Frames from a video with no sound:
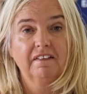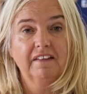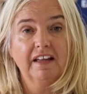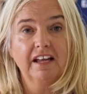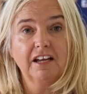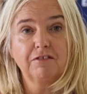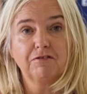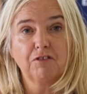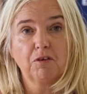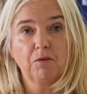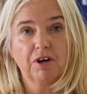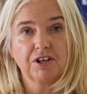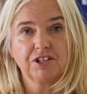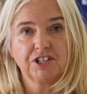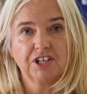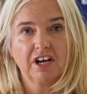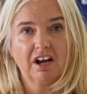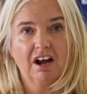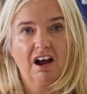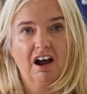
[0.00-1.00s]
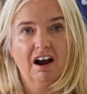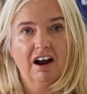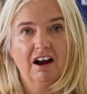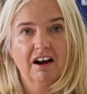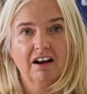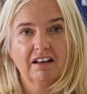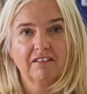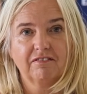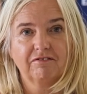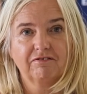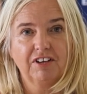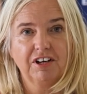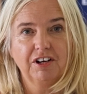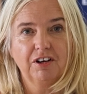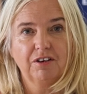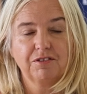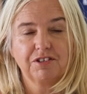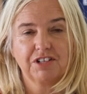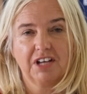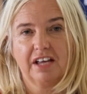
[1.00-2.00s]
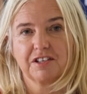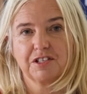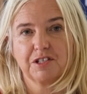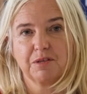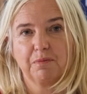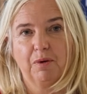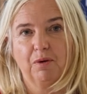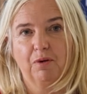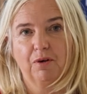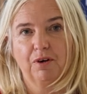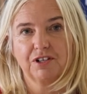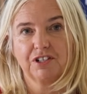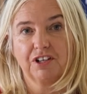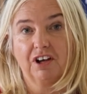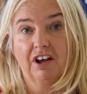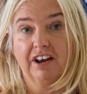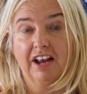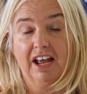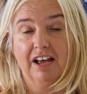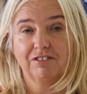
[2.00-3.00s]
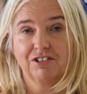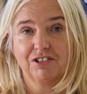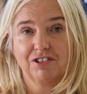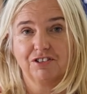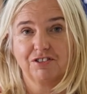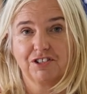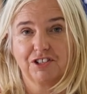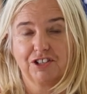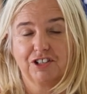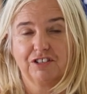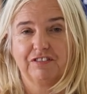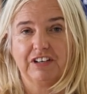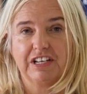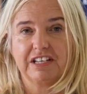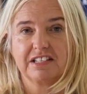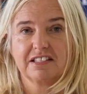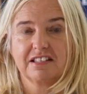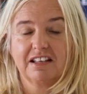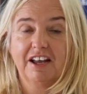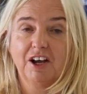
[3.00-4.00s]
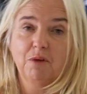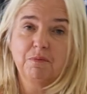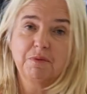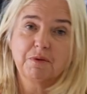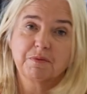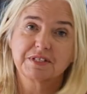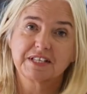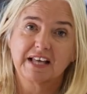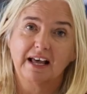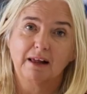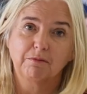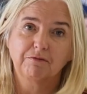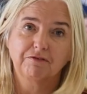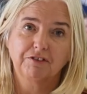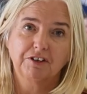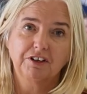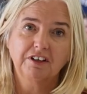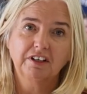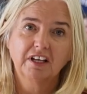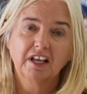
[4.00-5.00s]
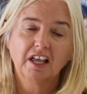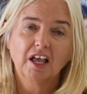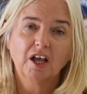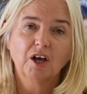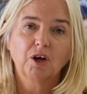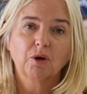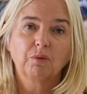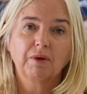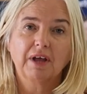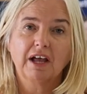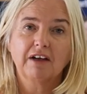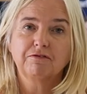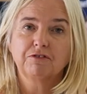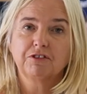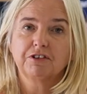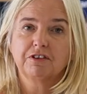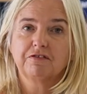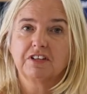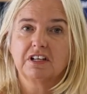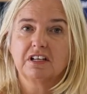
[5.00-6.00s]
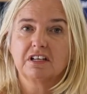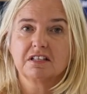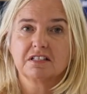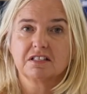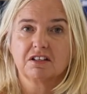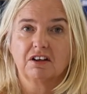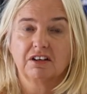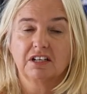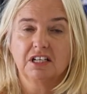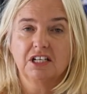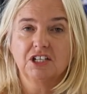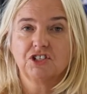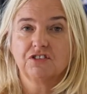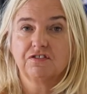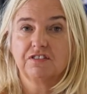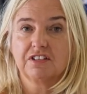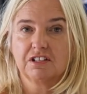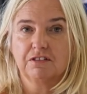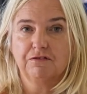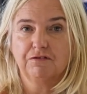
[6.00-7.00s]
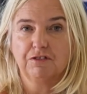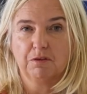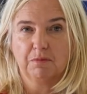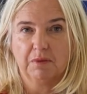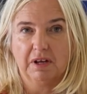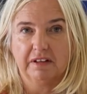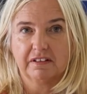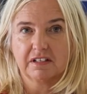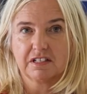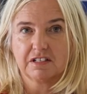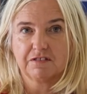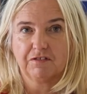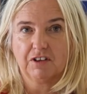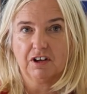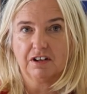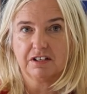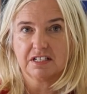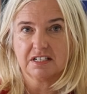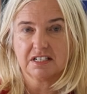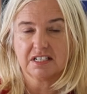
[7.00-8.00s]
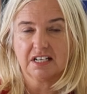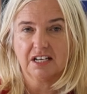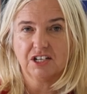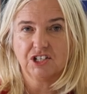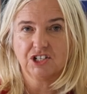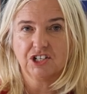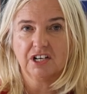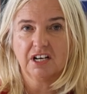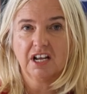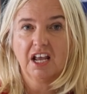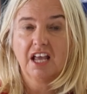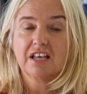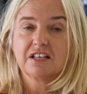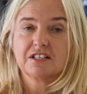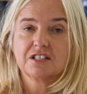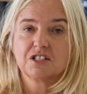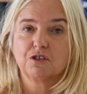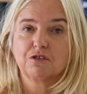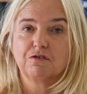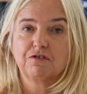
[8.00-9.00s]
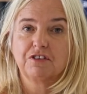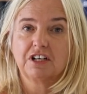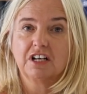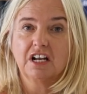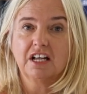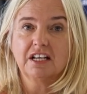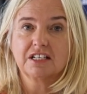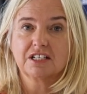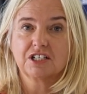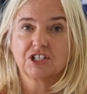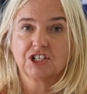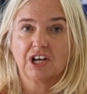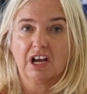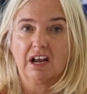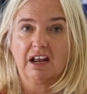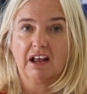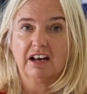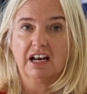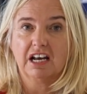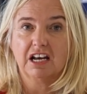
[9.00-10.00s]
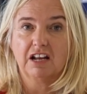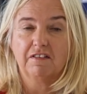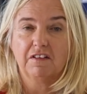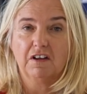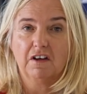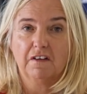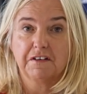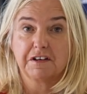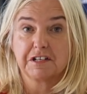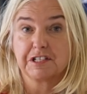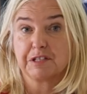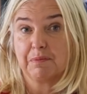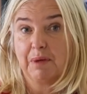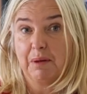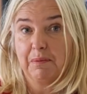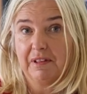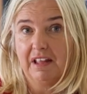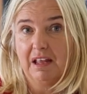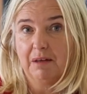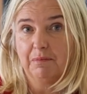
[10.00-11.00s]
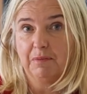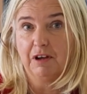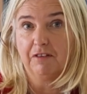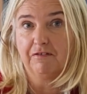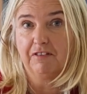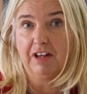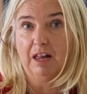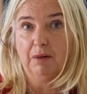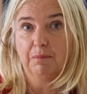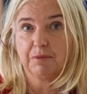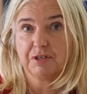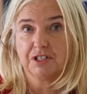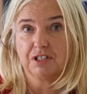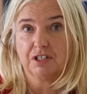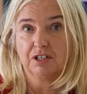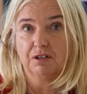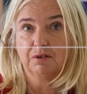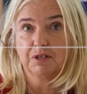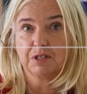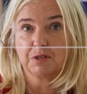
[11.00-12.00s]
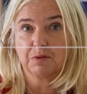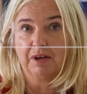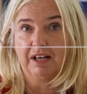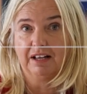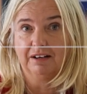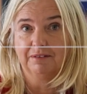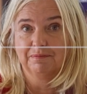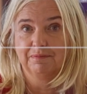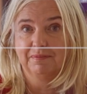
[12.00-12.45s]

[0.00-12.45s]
Thank you for watching our video tech support on how to do surveys. I hope it was helpful. We have one of these on each of the different methods of consultation, so if you'd like to check out any of the others, maybe they'd be of help to you as well.